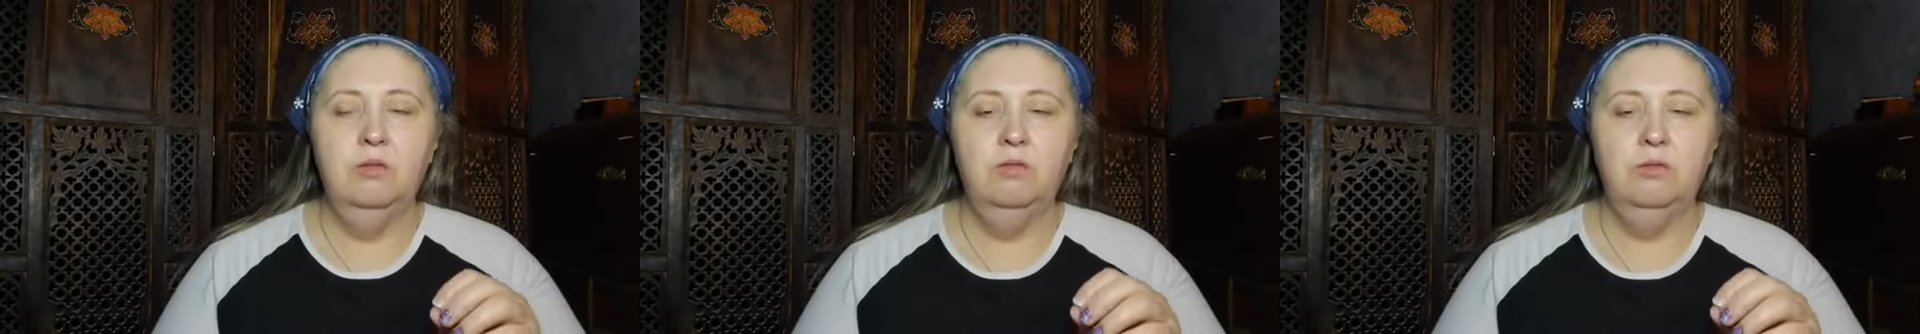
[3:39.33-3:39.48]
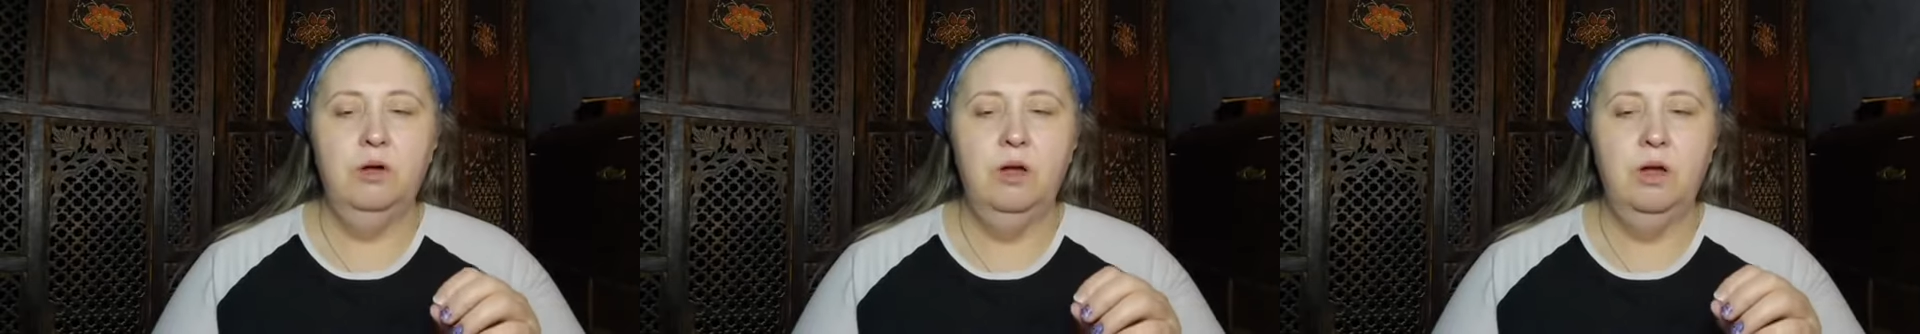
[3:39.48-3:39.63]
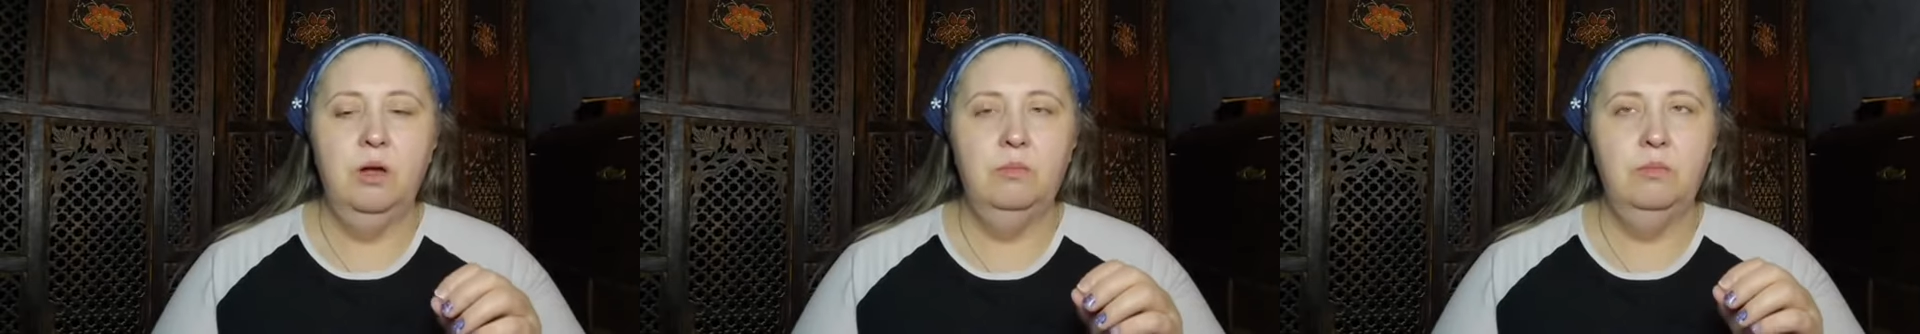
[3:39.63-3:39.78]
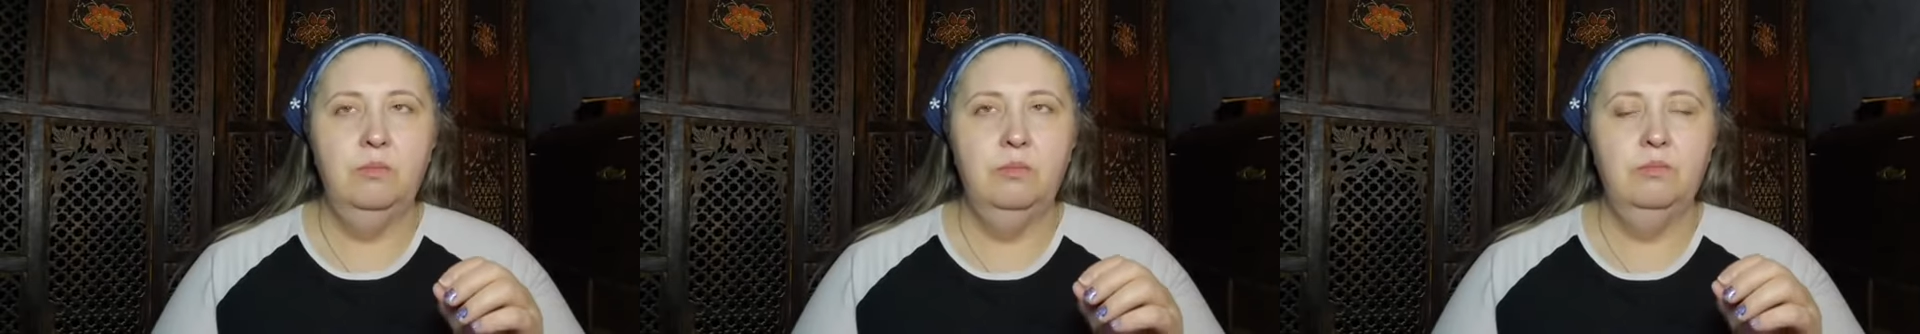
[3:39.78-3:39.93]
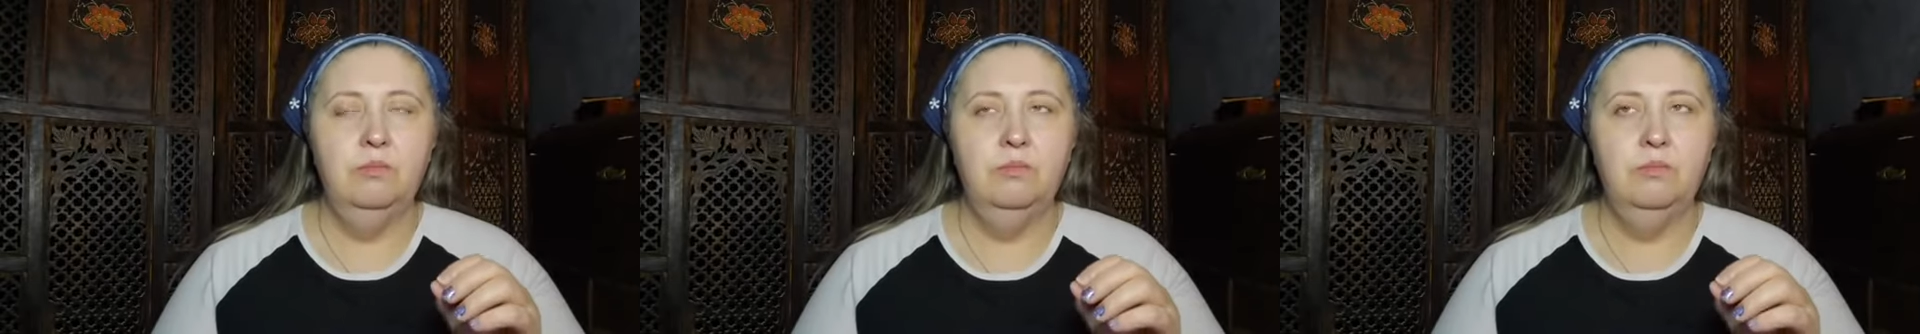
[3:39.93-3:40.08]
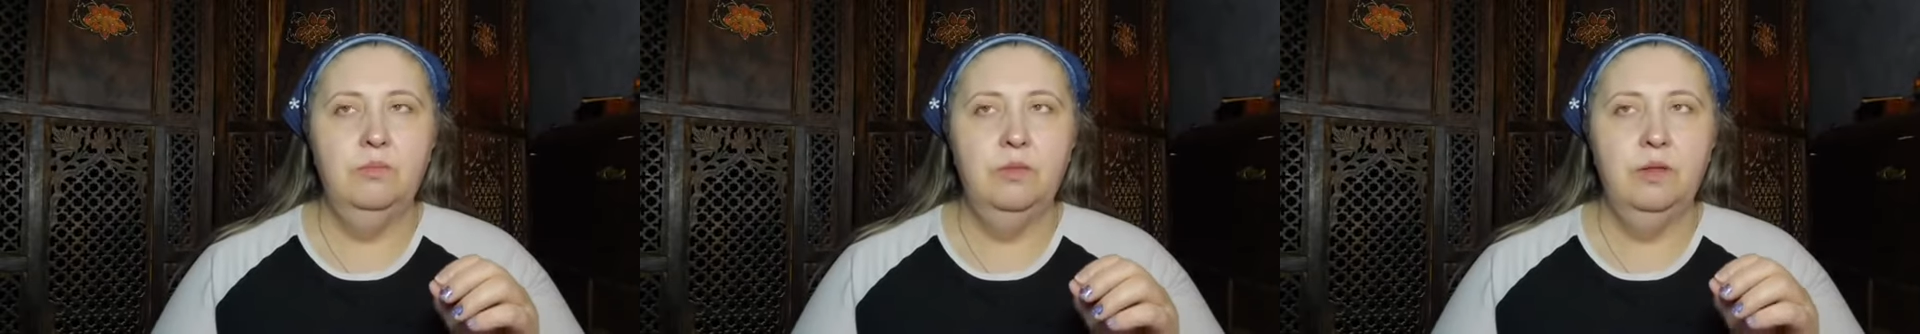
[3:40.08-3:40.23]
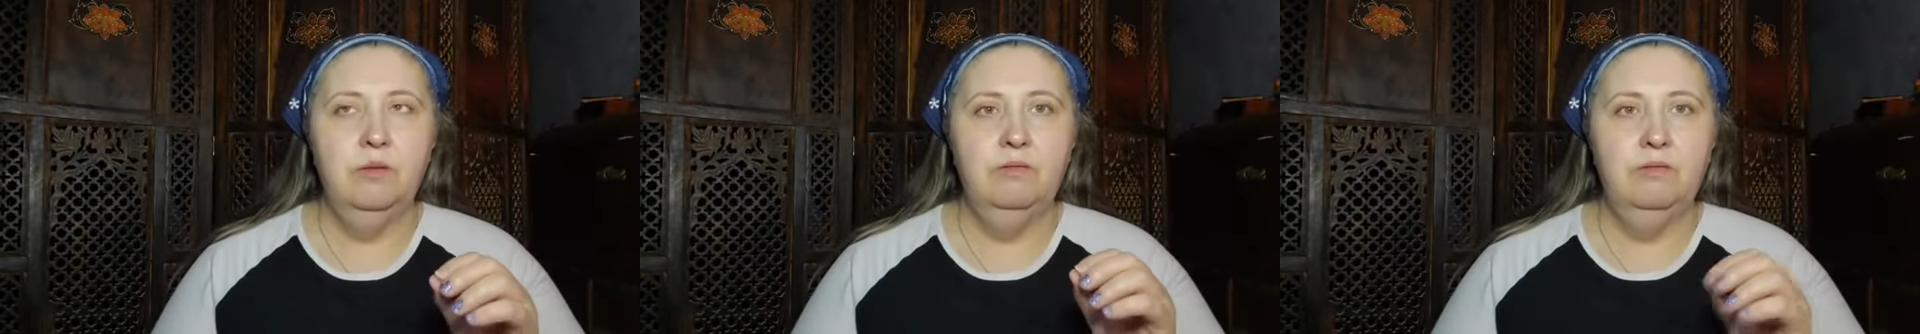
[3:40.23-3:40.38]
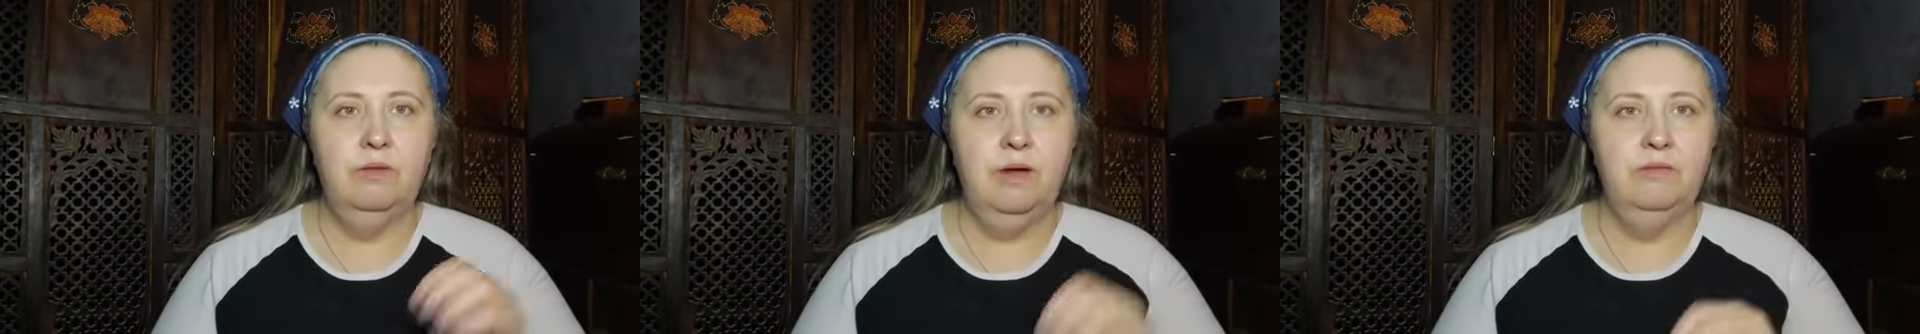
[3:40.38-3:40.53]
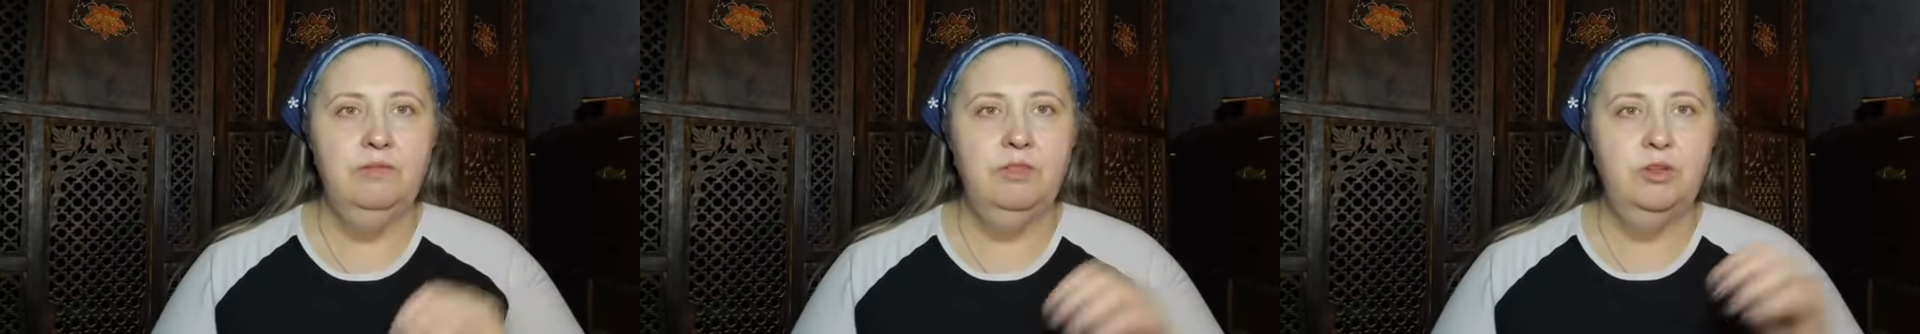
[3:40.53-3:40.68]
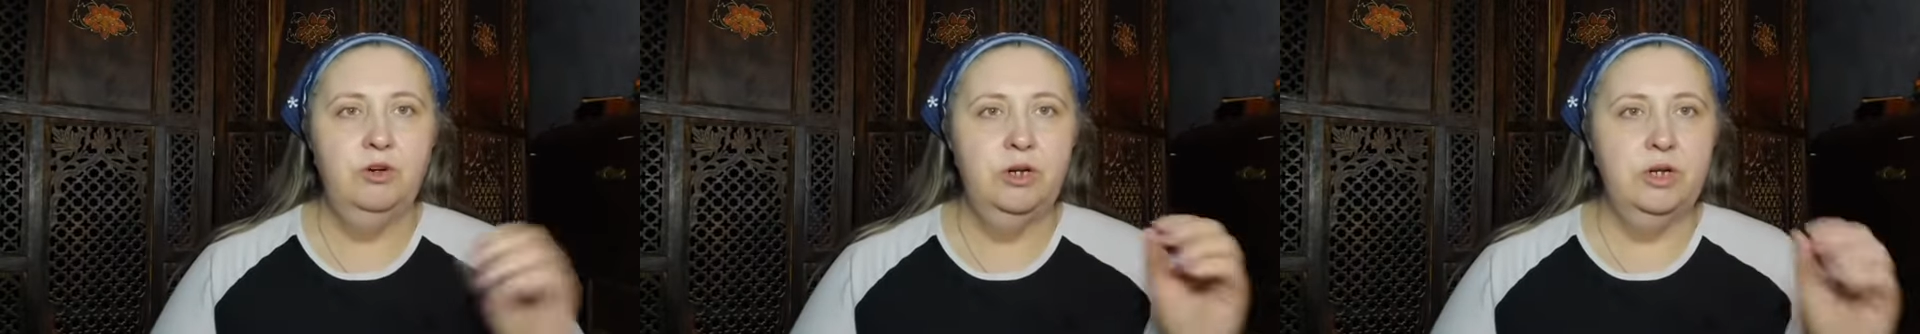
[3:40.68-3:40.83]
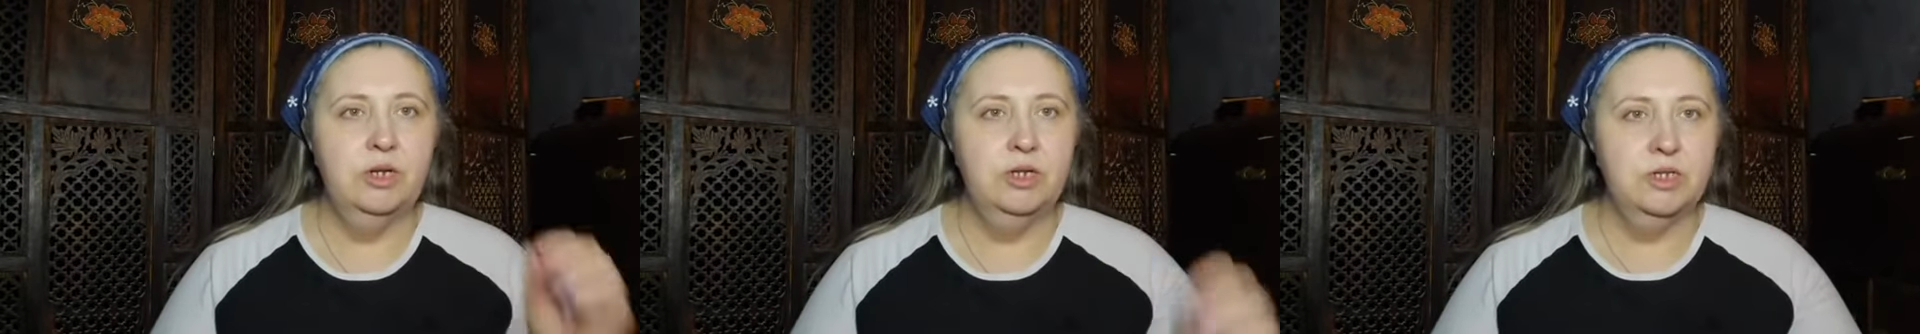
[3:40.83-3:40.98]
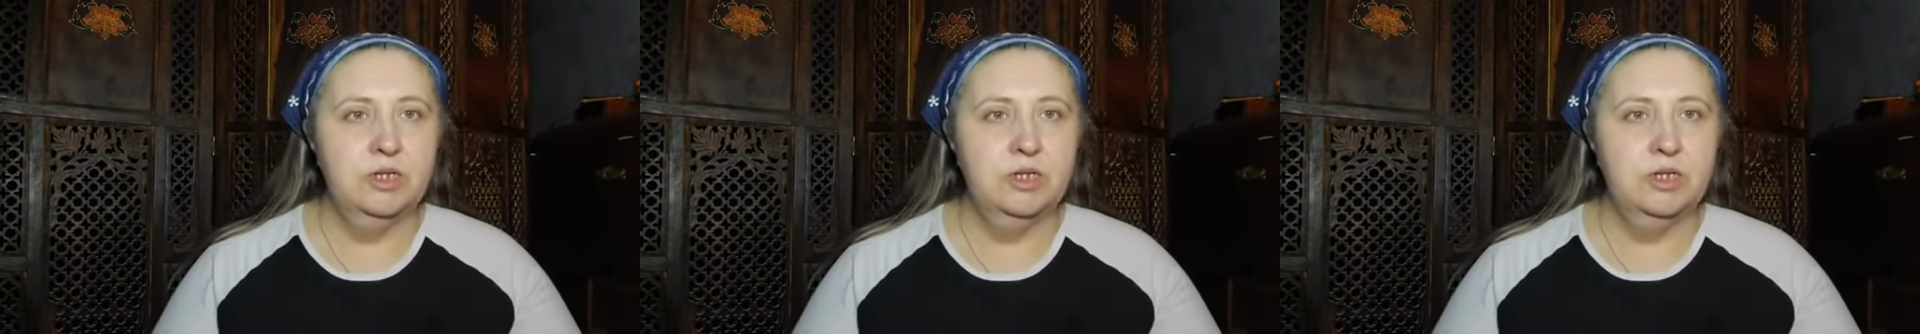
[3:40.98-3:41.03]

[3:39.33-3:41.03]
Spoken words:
from 5:30